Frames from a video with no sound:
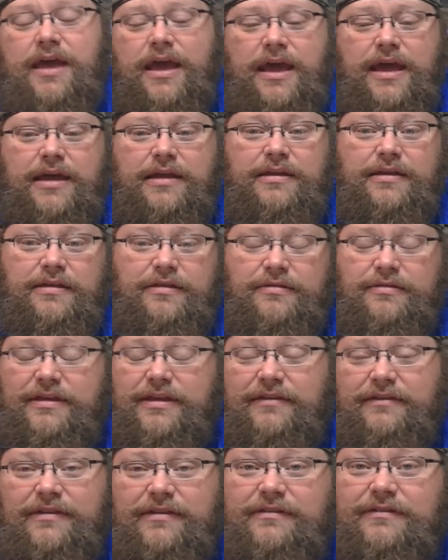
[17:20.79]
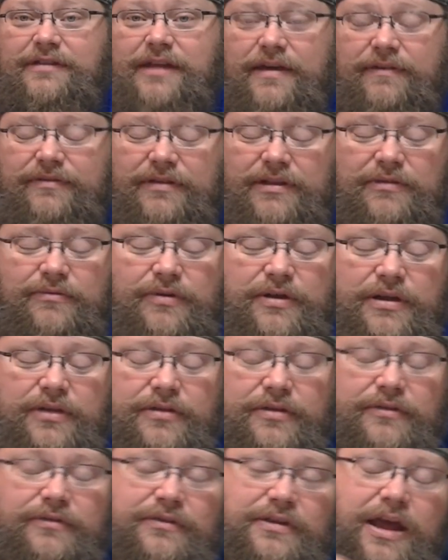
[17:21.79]
And this is definitely one
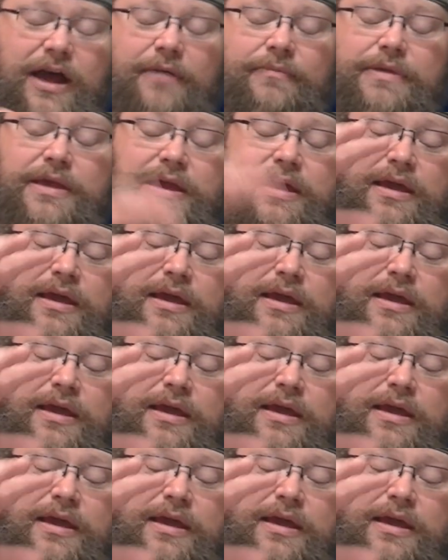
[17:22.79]
of those. Now,